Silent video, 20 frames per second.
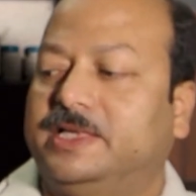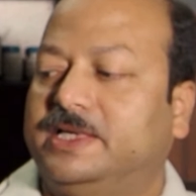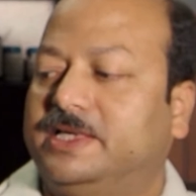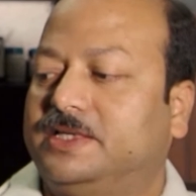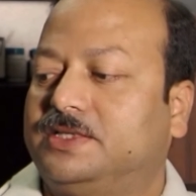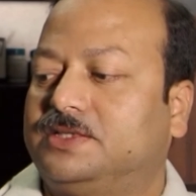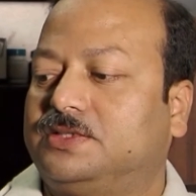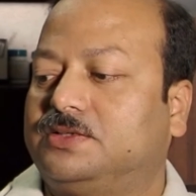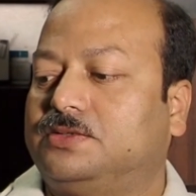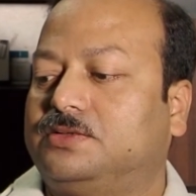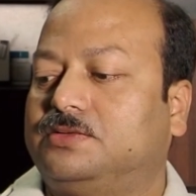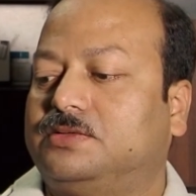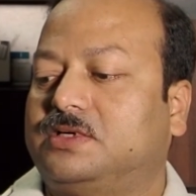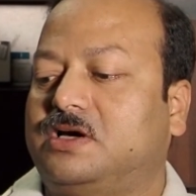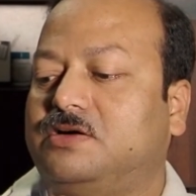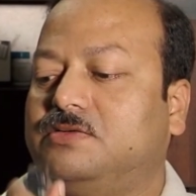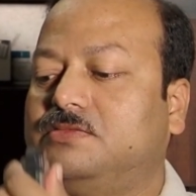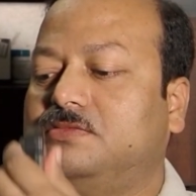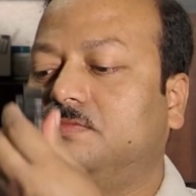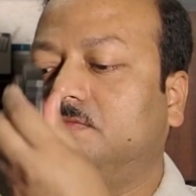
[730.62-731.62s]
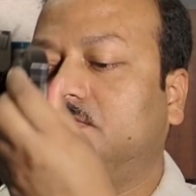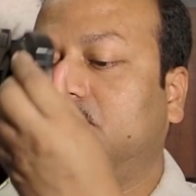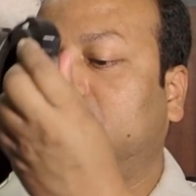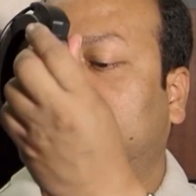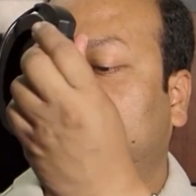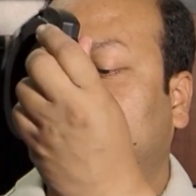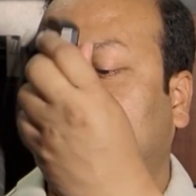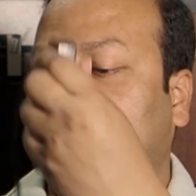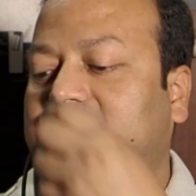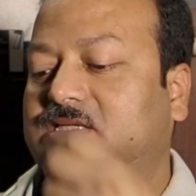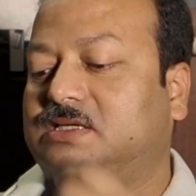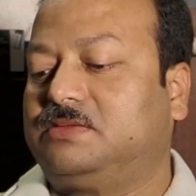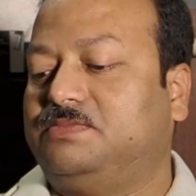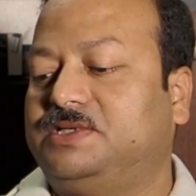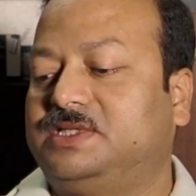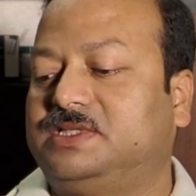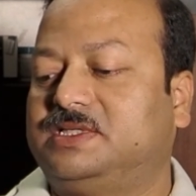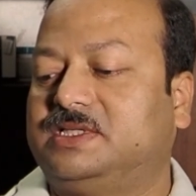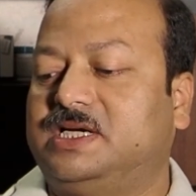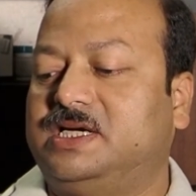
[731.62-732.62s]
So now my setup
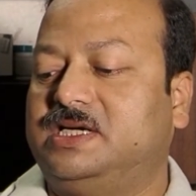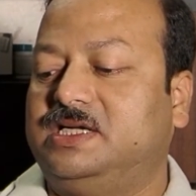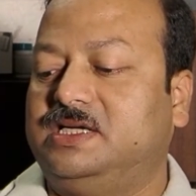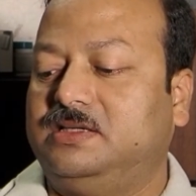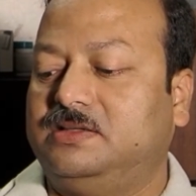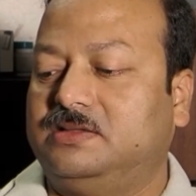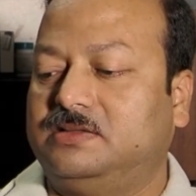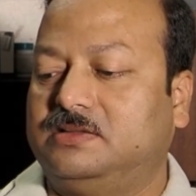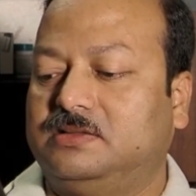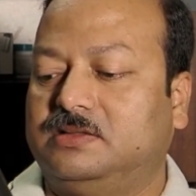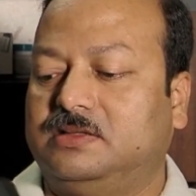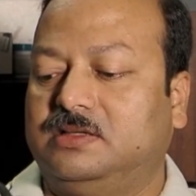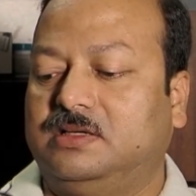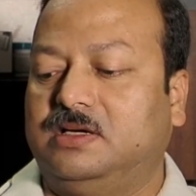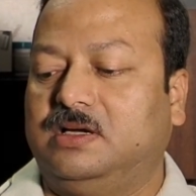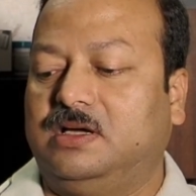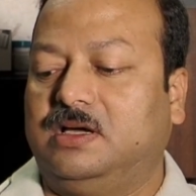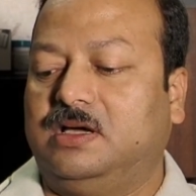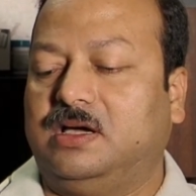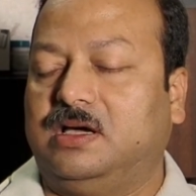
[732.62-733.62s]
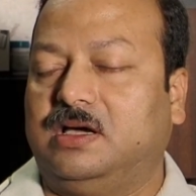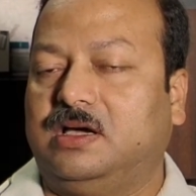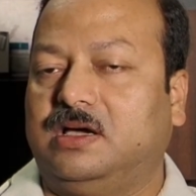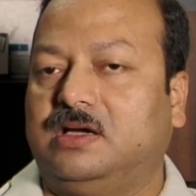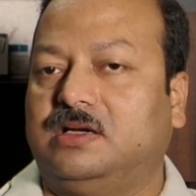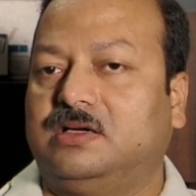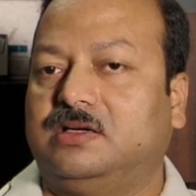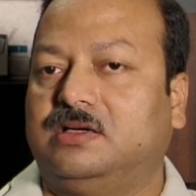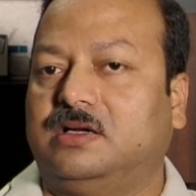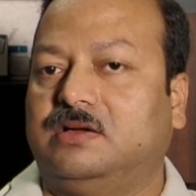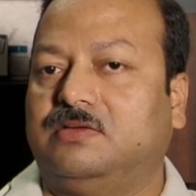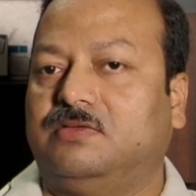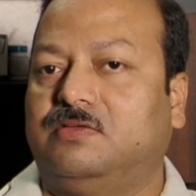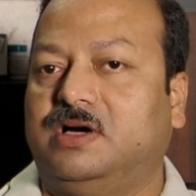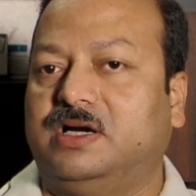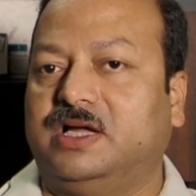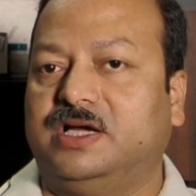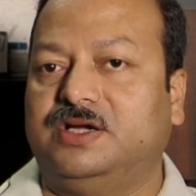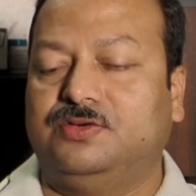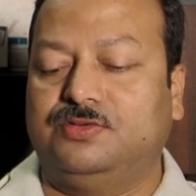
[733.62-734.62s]
is ready, and
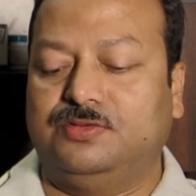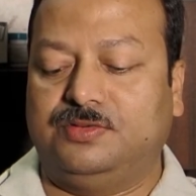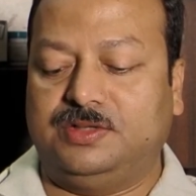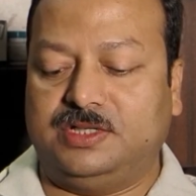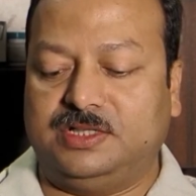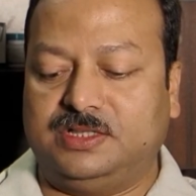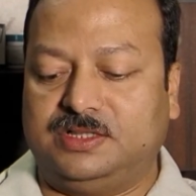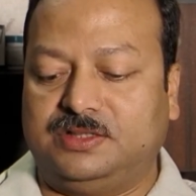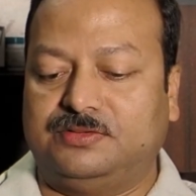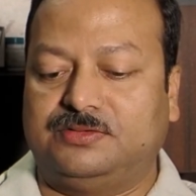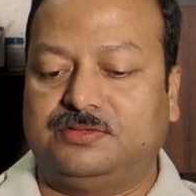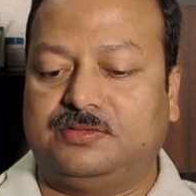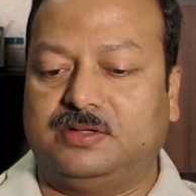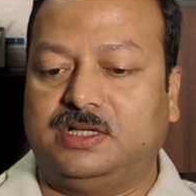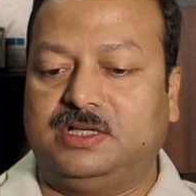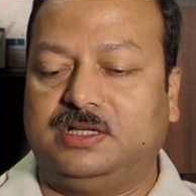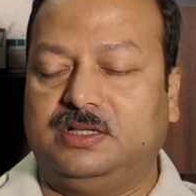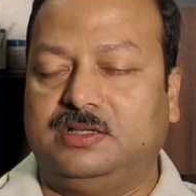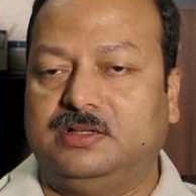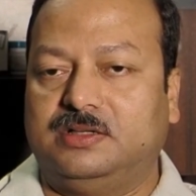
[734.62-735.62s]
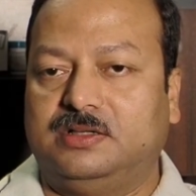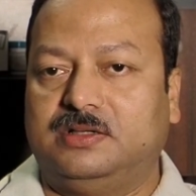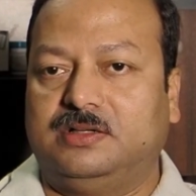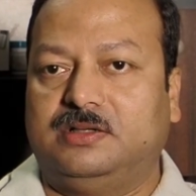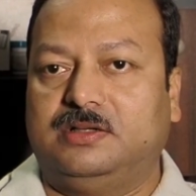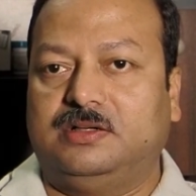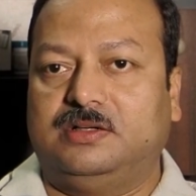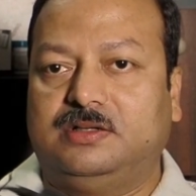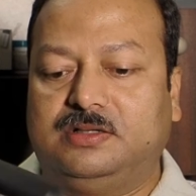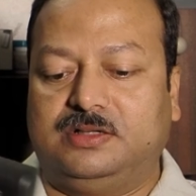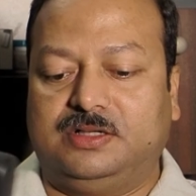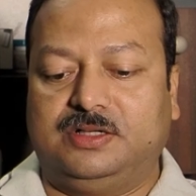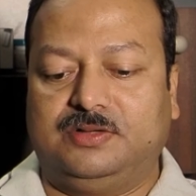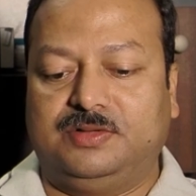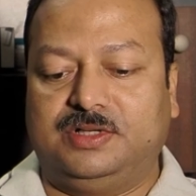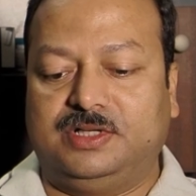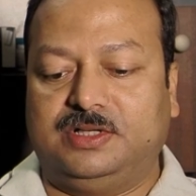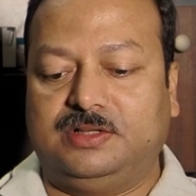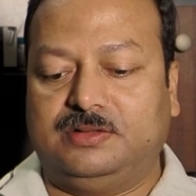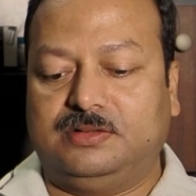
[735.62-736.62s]
what I do is usually
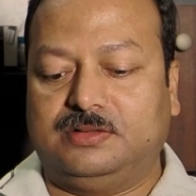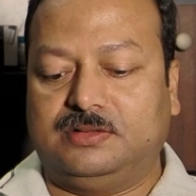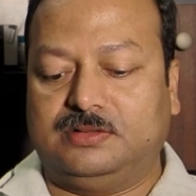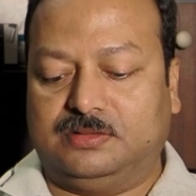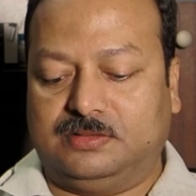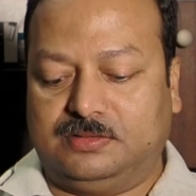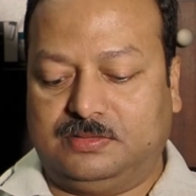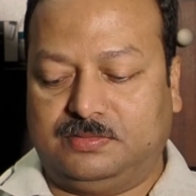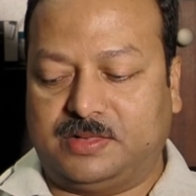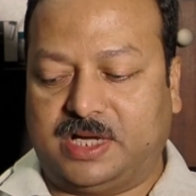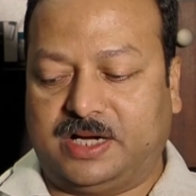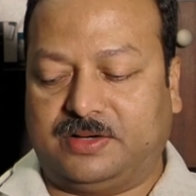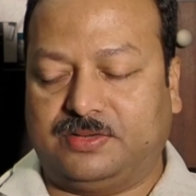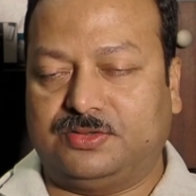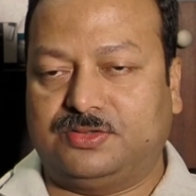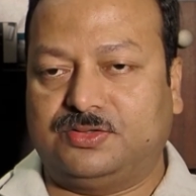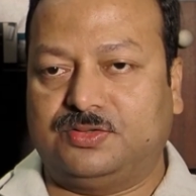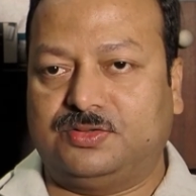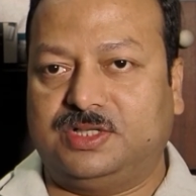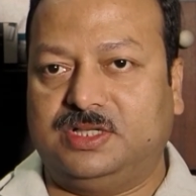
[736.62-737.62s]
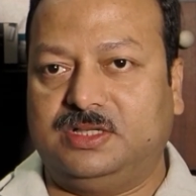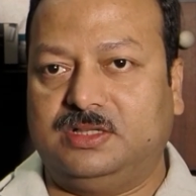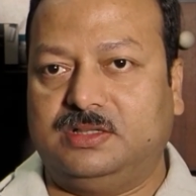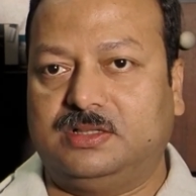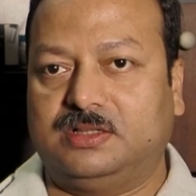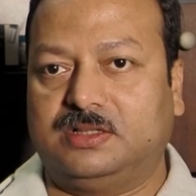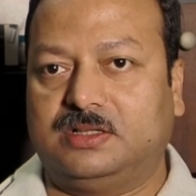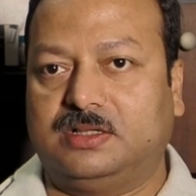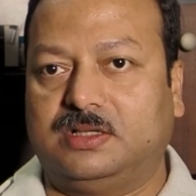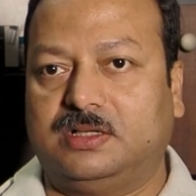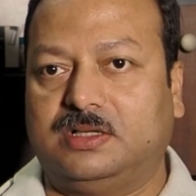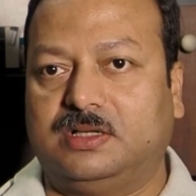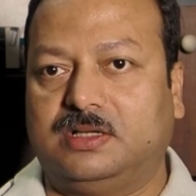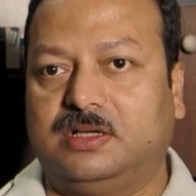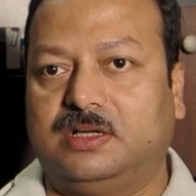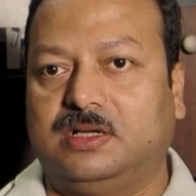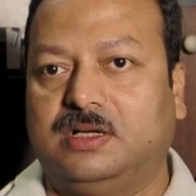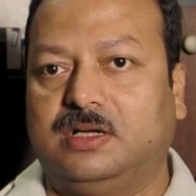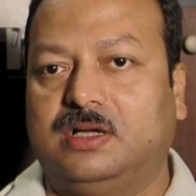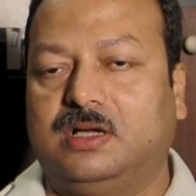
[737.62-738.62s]
during macro shooting
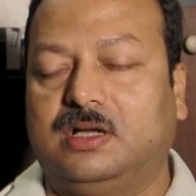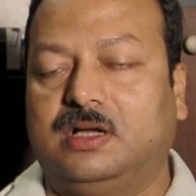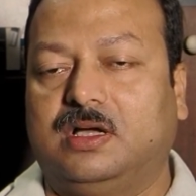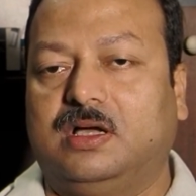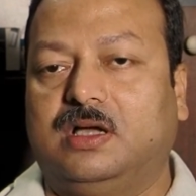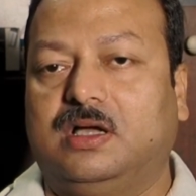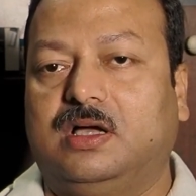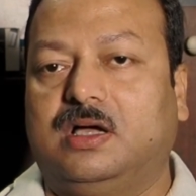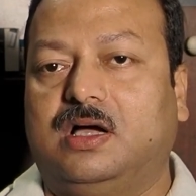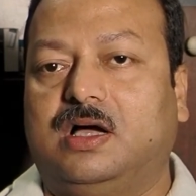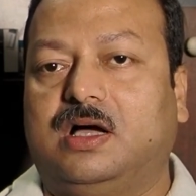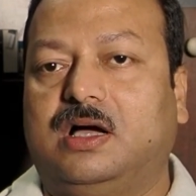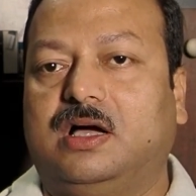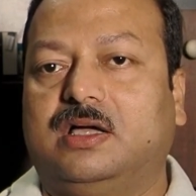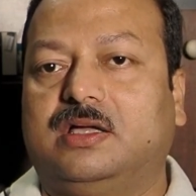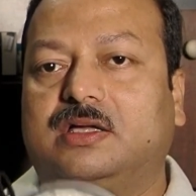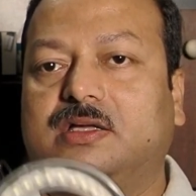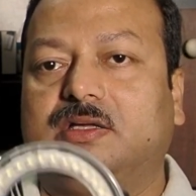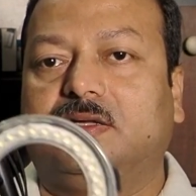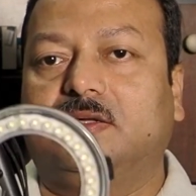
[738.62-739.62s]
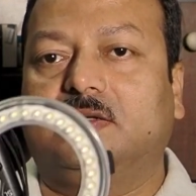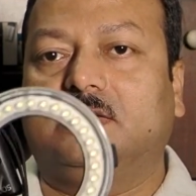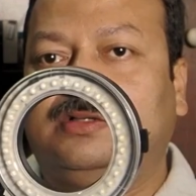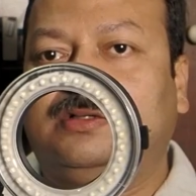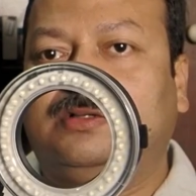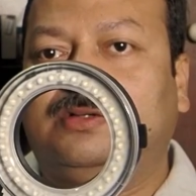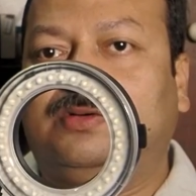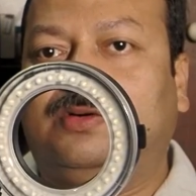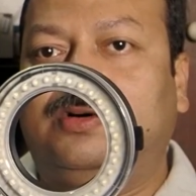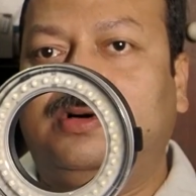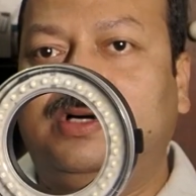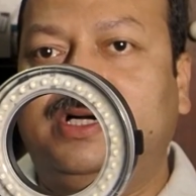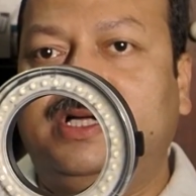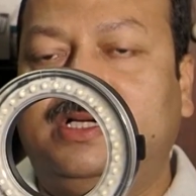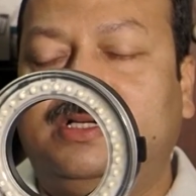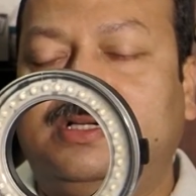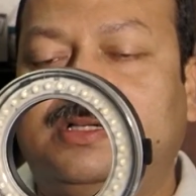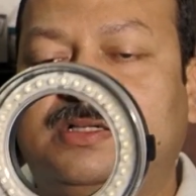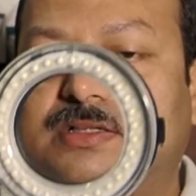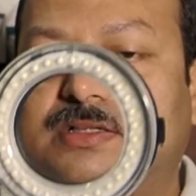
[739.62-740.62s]
I hold it